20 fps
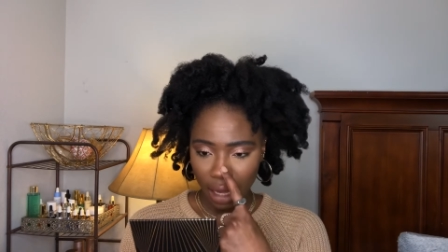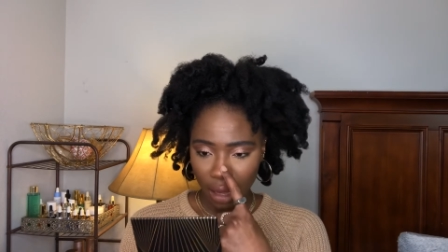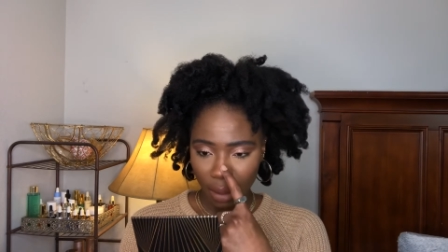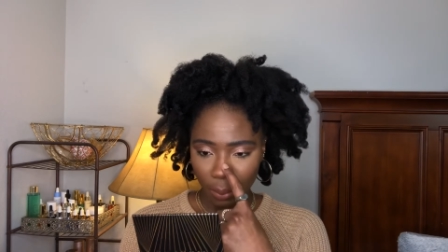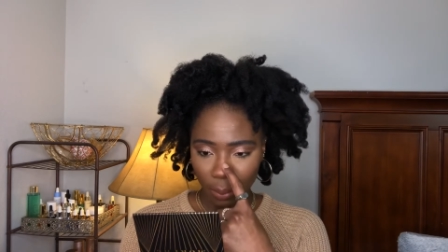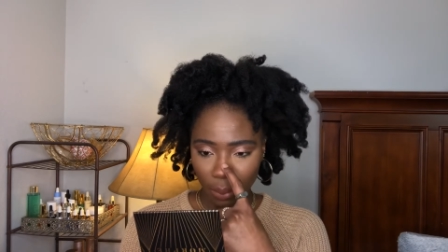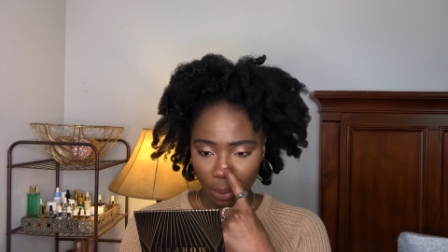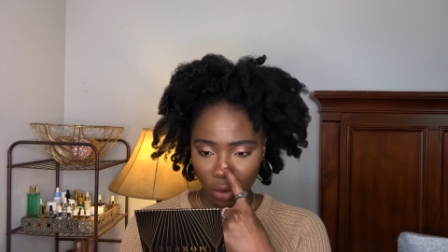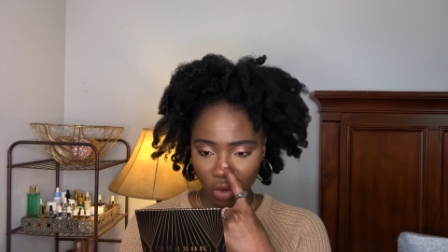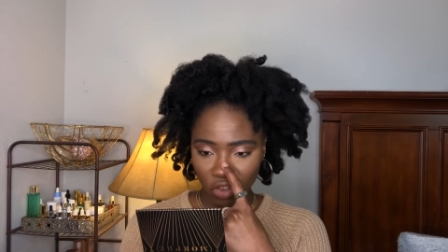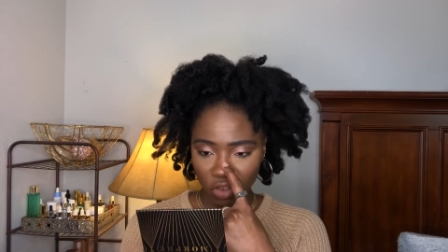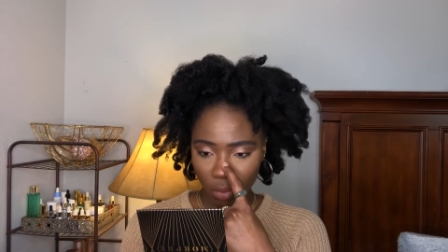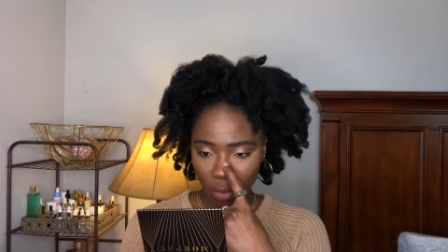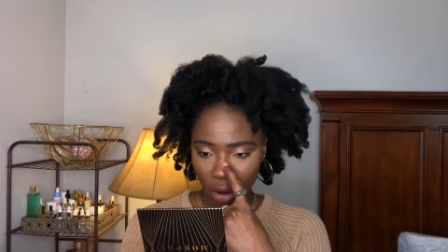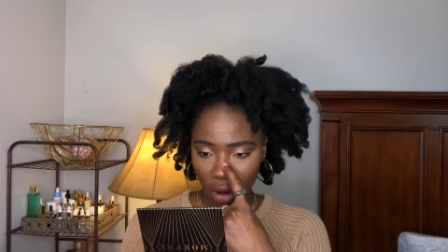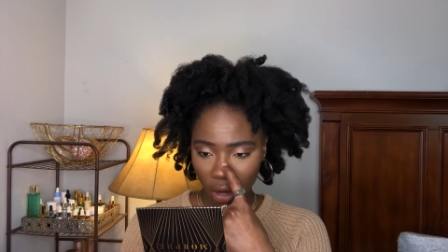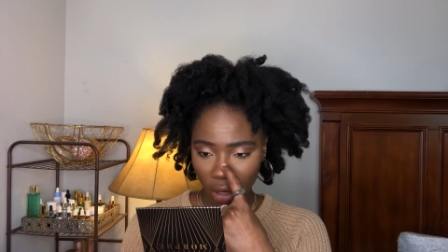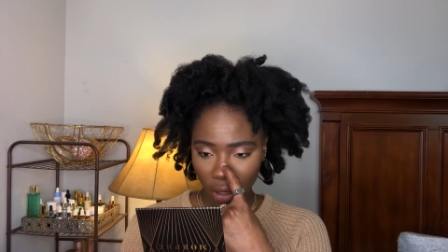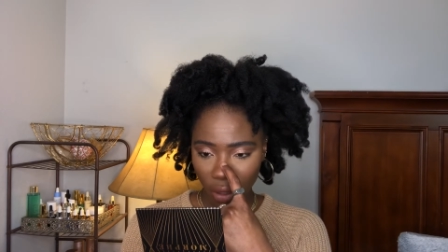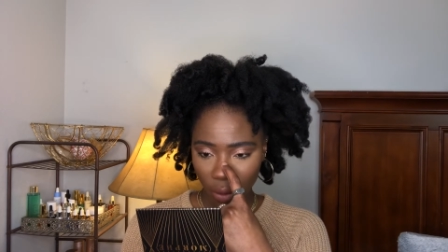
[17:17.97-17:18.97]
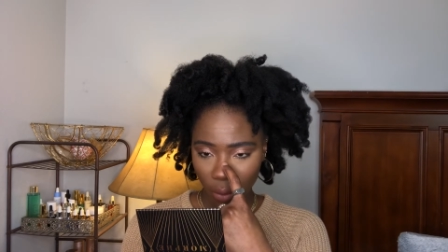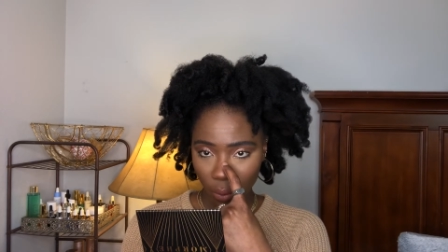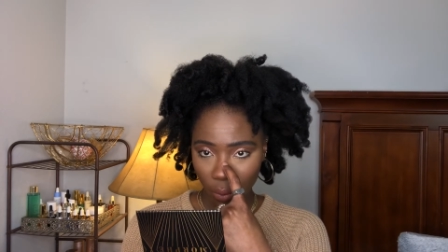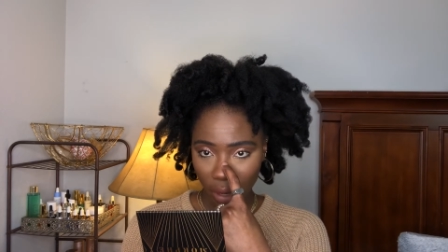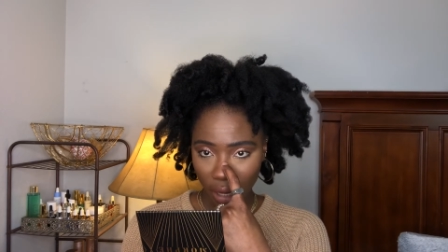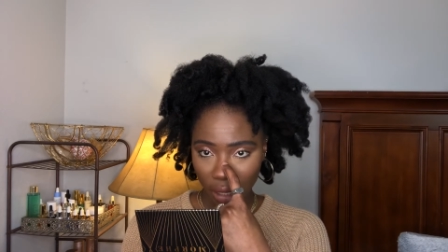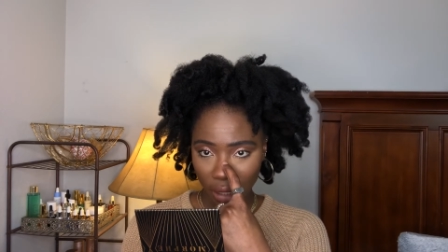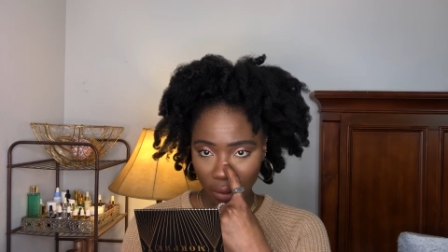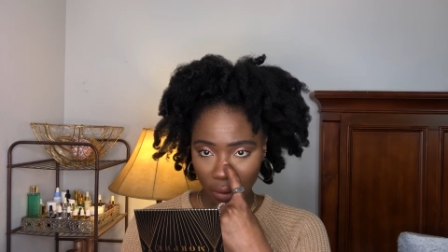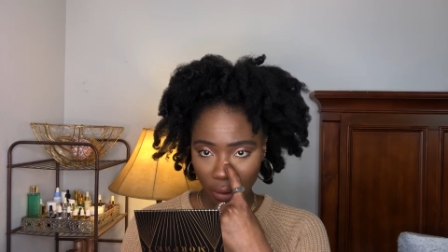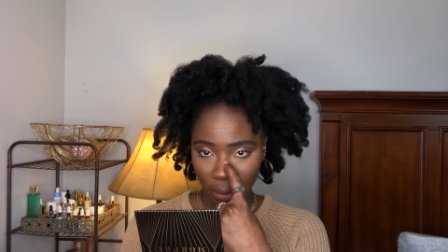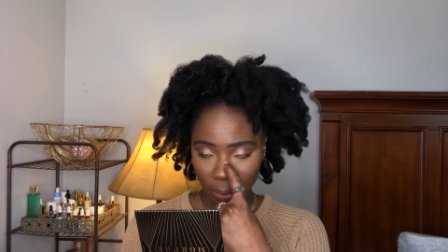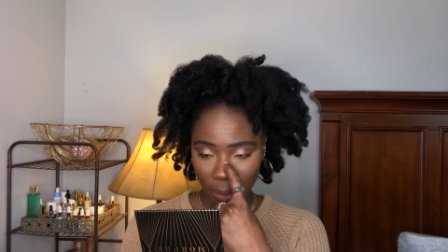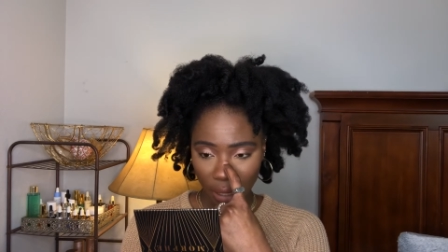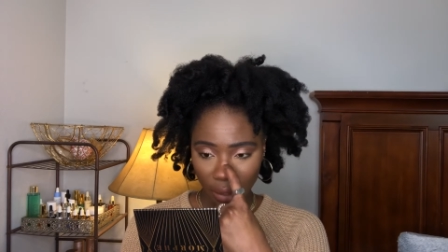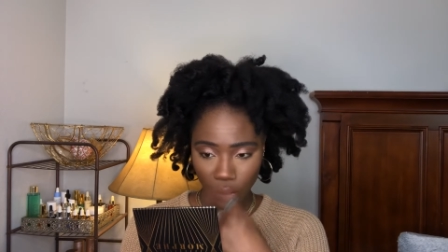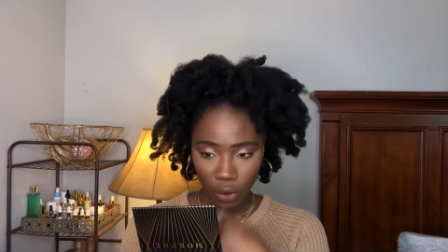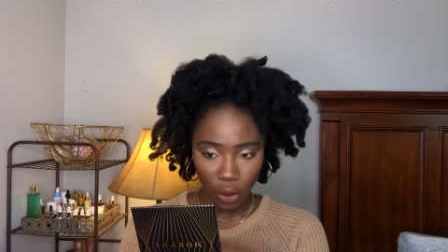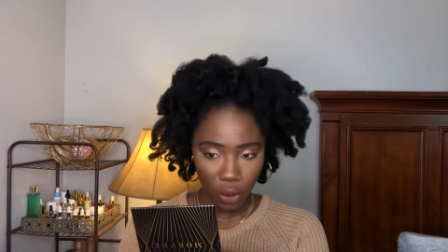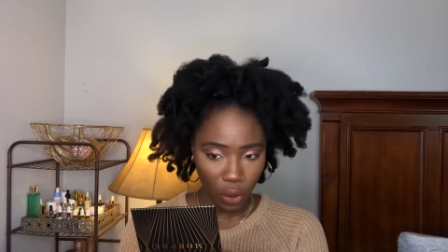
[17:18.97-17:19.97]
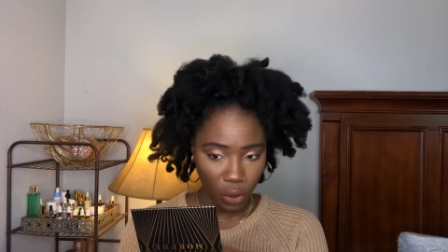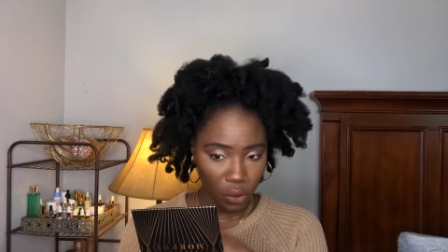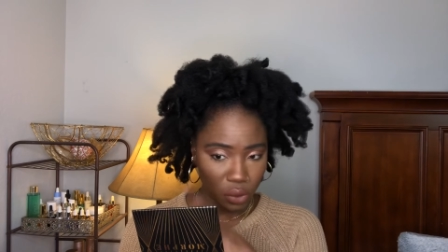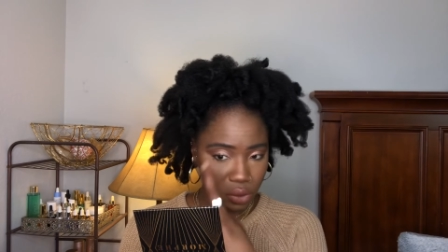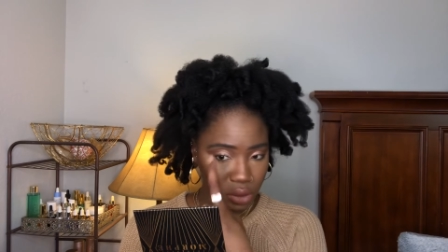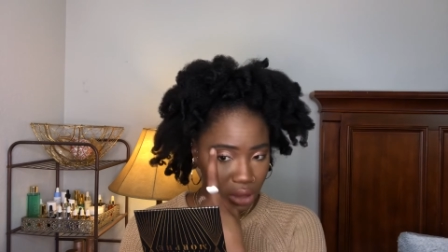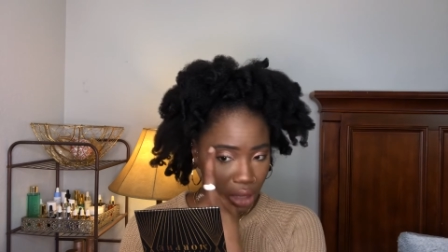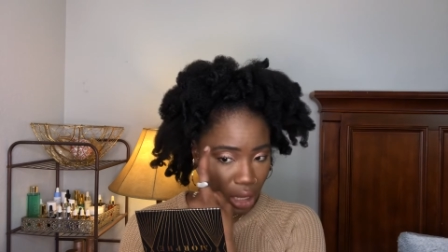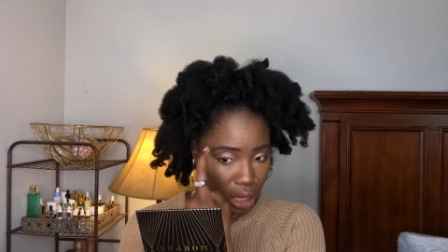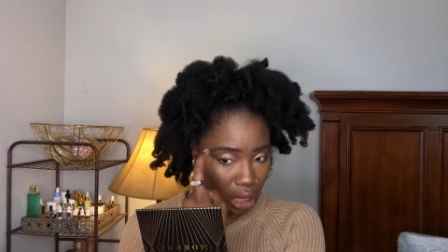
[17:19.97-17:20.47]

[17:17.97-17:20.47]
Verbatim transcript: birthmark right here on my nose,